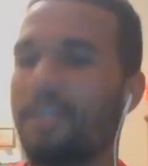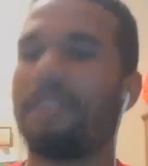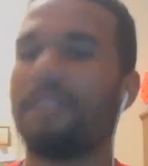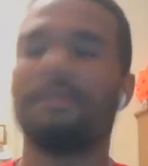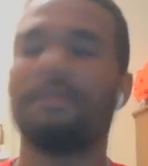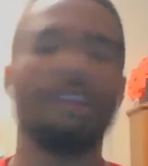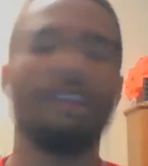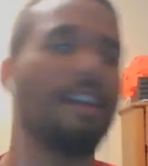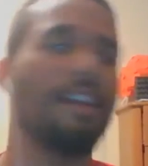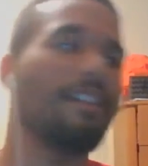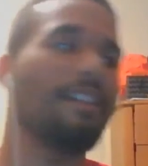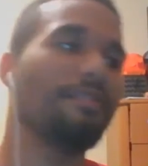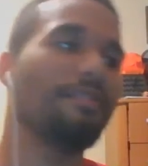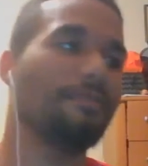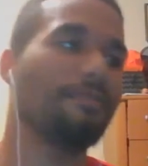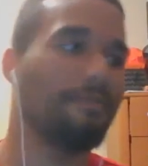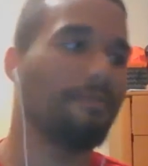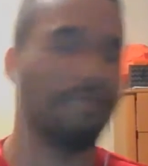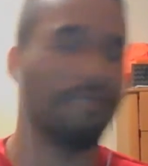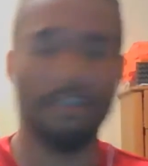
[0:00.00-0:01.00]
have any
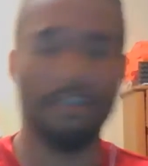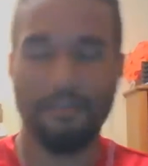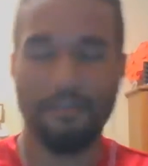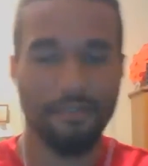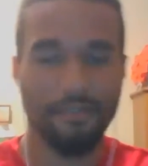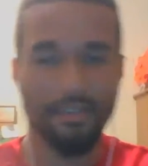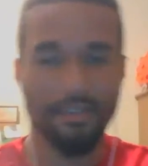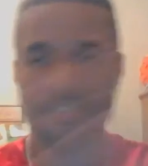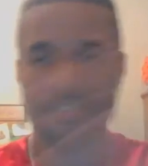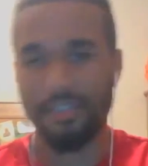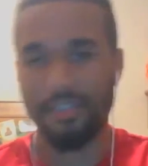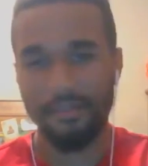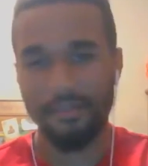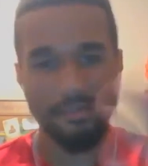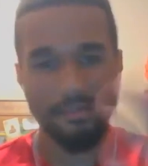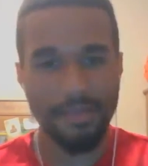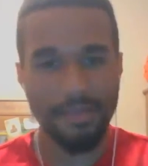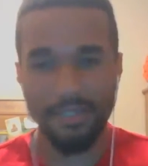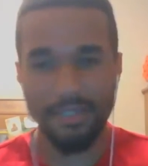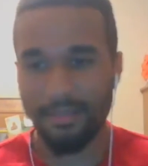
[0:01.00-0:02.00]
footage or
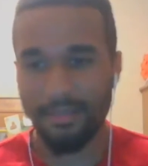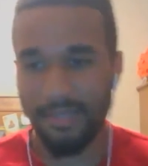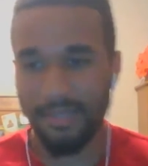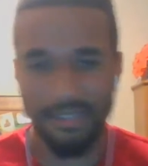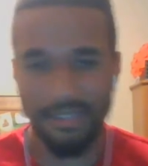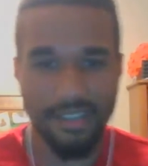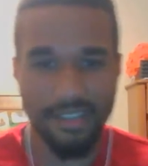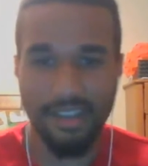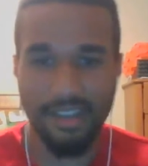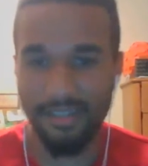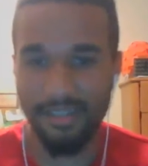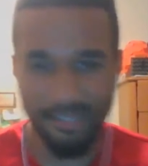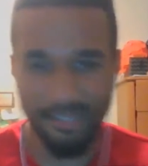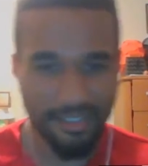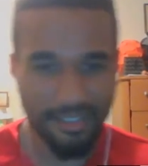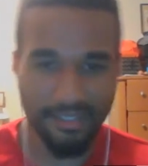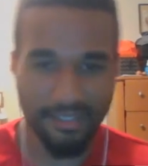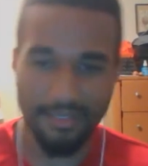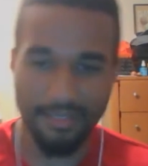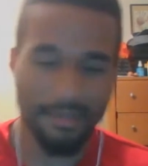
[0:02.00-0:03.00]
information about that. I don't think that's
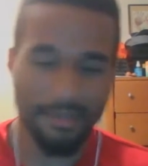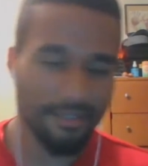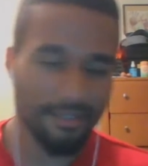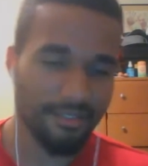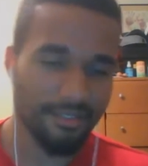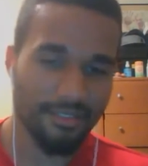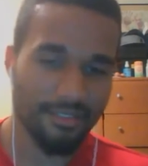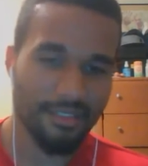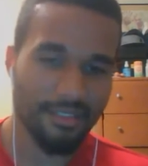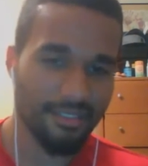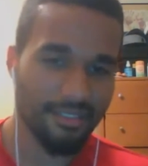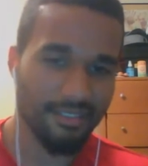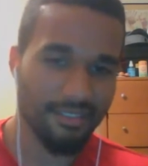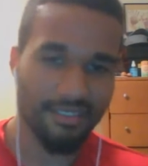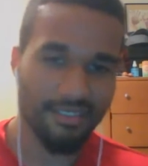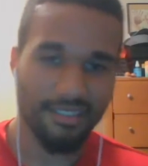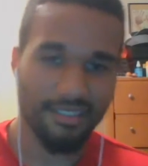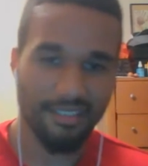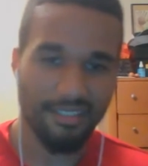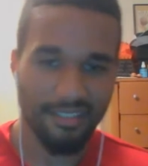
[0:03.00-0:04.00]
coming out this year.
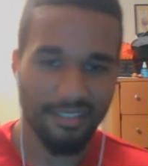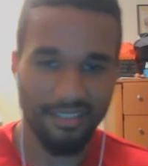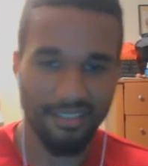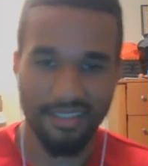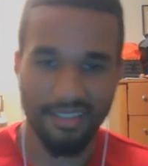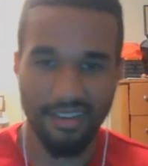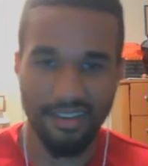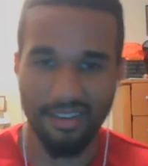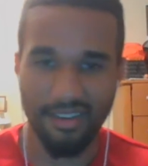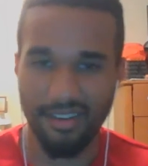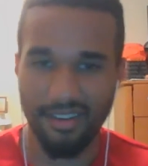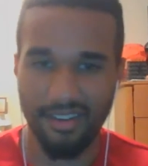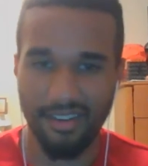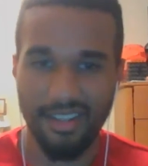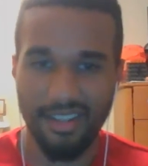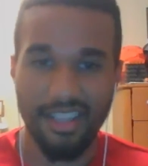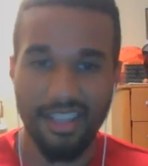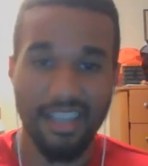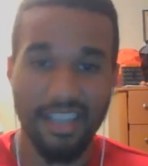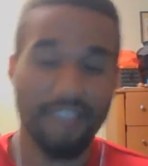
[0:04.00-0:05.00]
No.
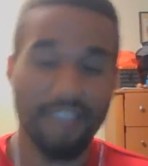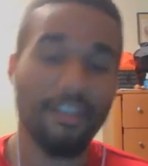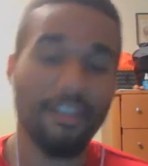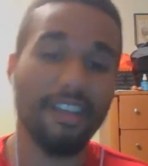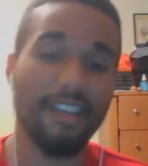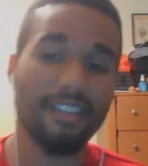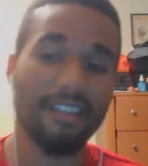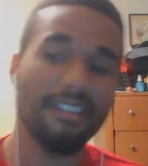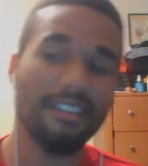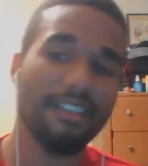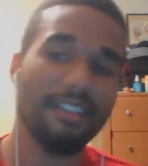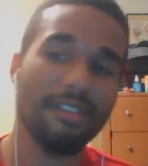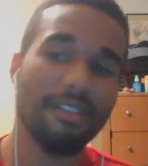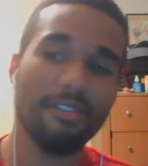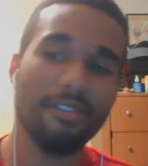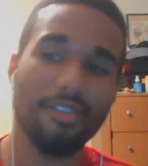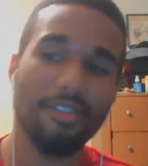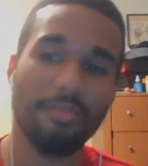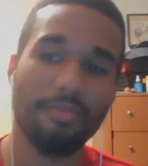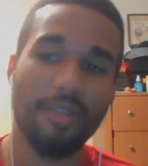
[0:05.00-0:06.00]
If anything,
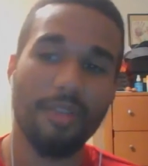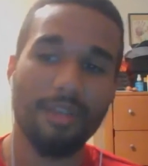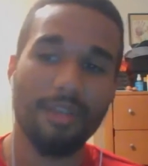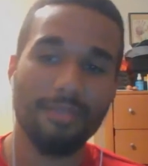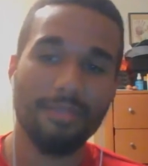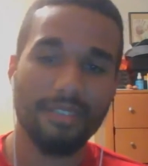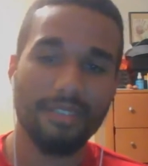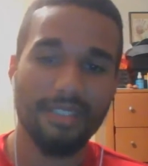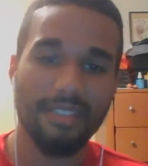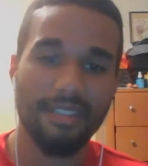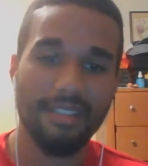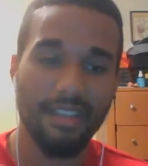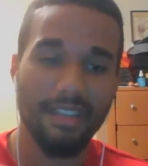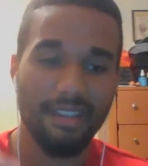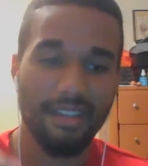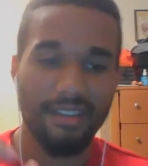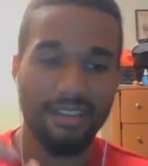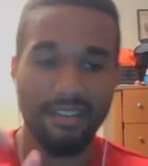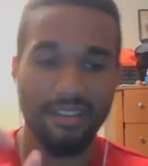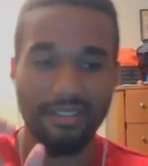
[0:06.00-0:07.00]
you'll probably see like
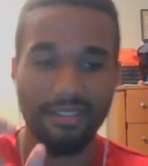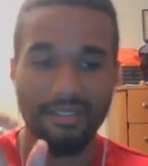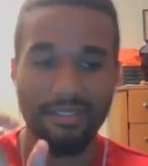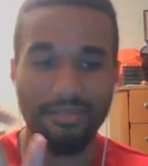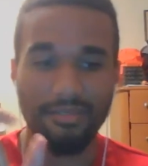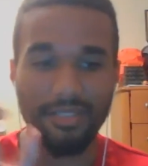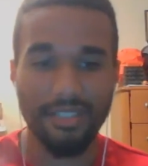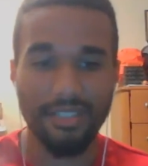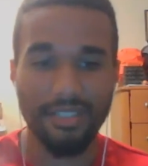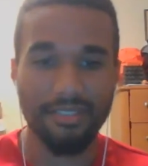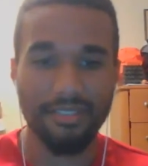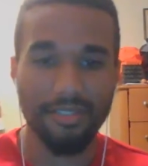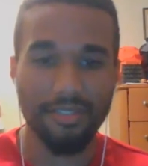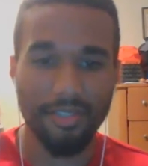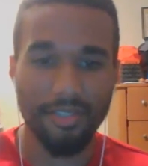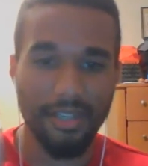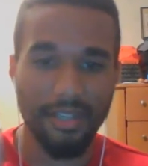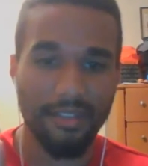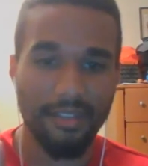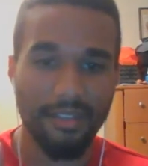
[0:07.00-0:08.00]
a little teaser
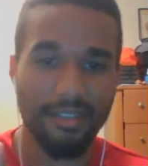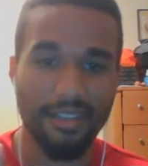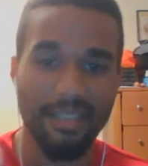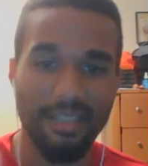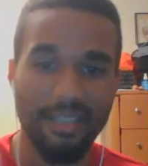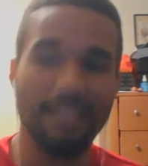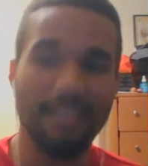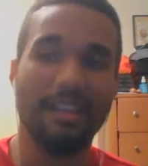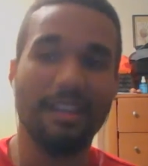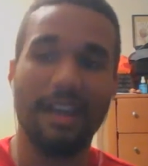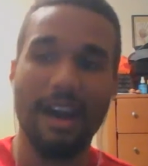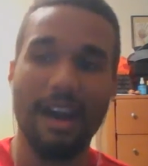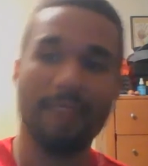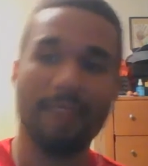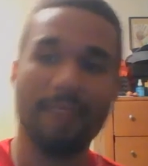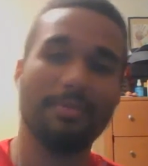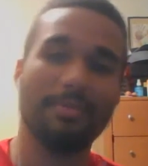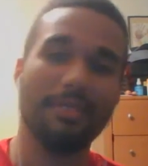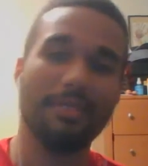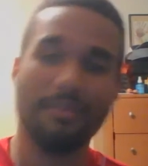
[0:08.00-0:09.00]
trailer in the
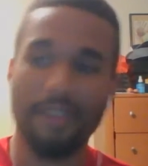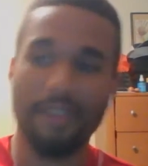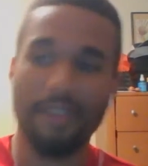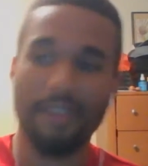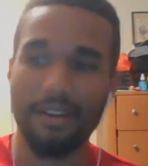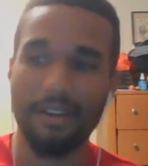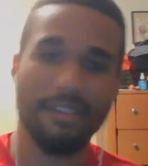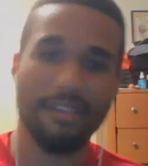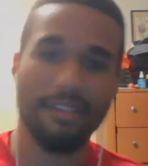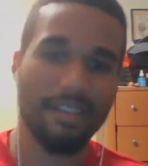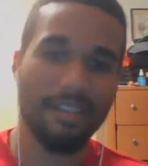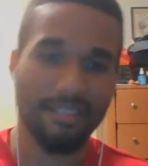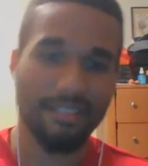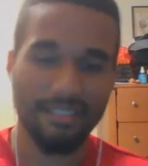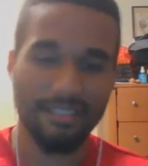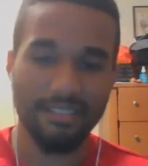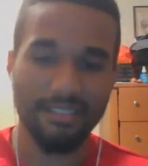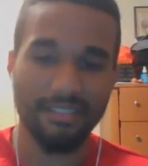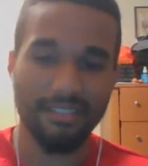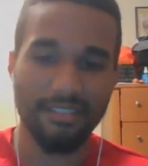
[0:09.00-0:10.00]
copy of Final
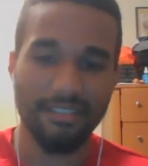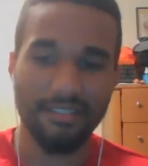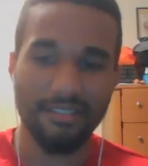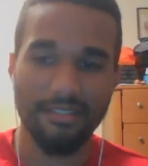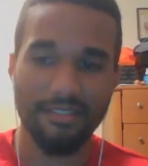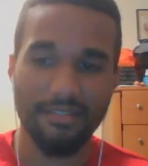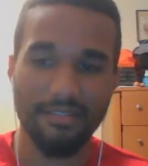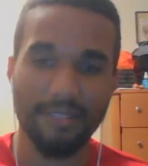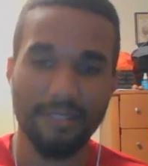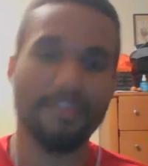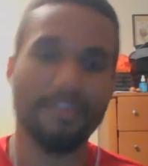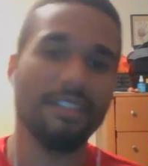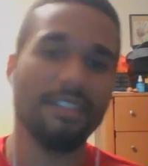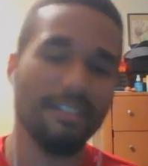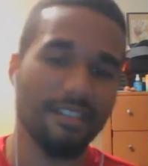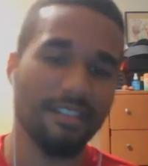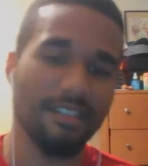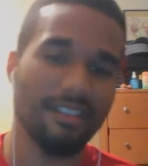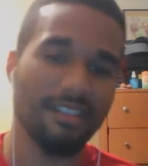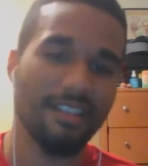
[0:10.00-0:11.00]
Fantasy 15.
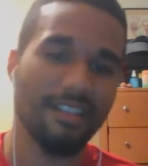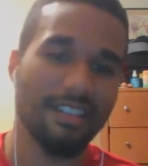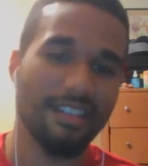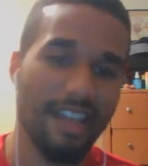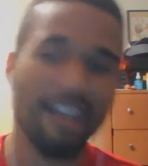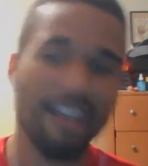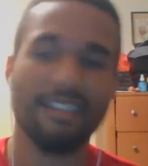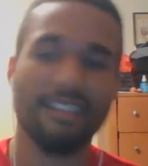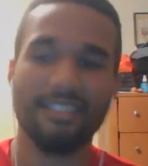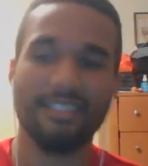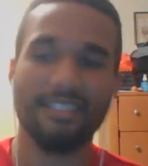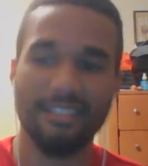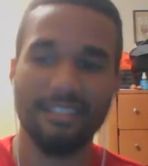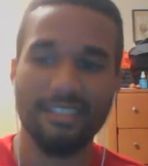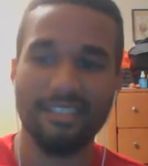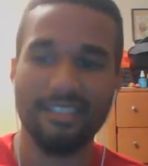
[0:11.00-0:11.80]
That I can